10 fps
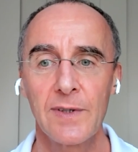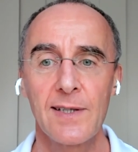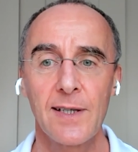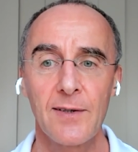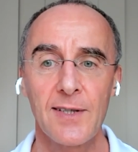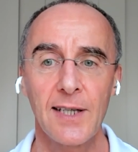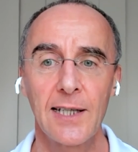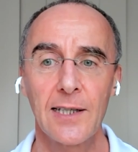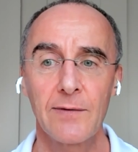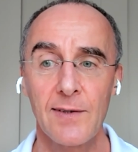of this
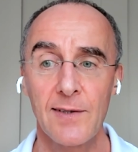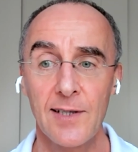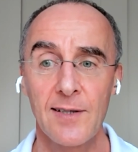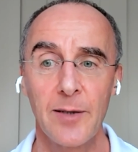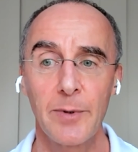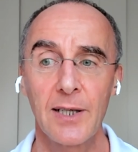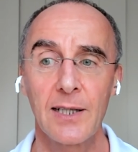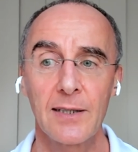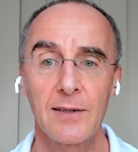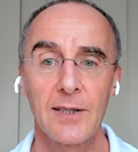understanding of the systemic
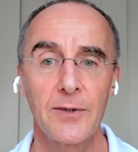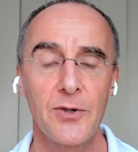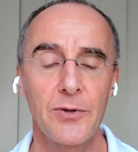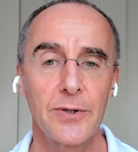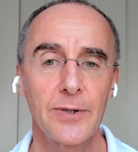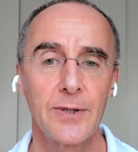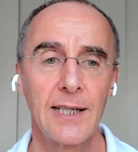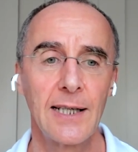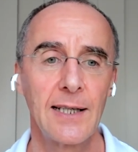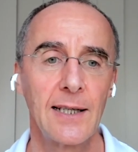and cultural
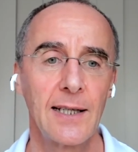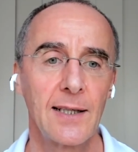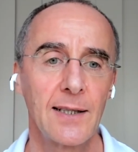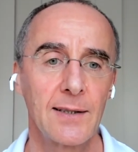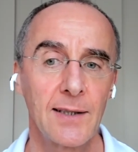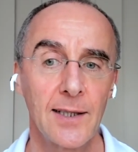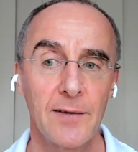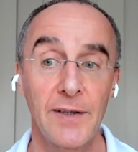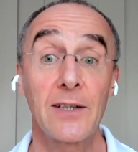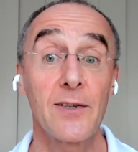
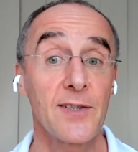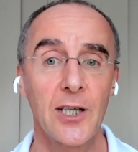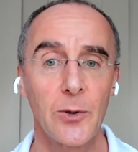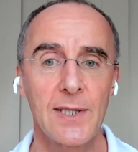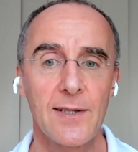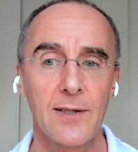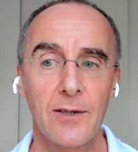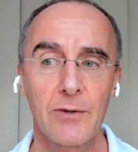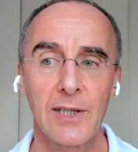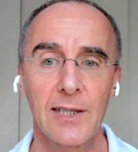uh, factors that go into
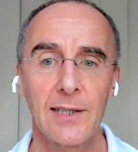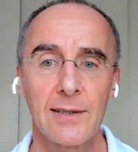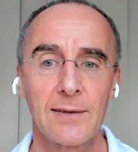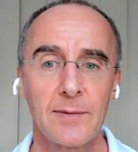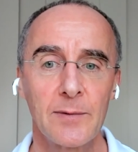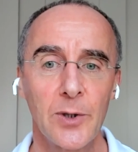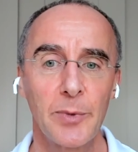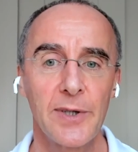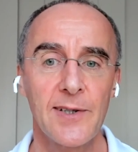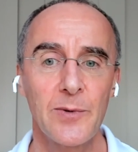creating
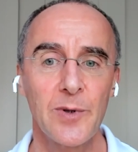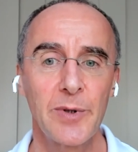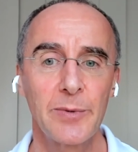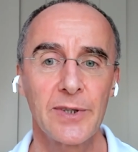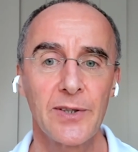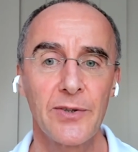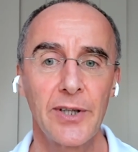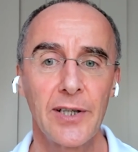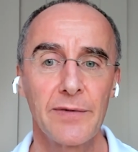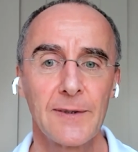workplaces where people can
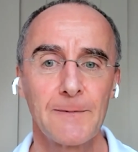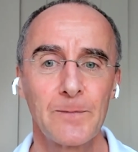thrive.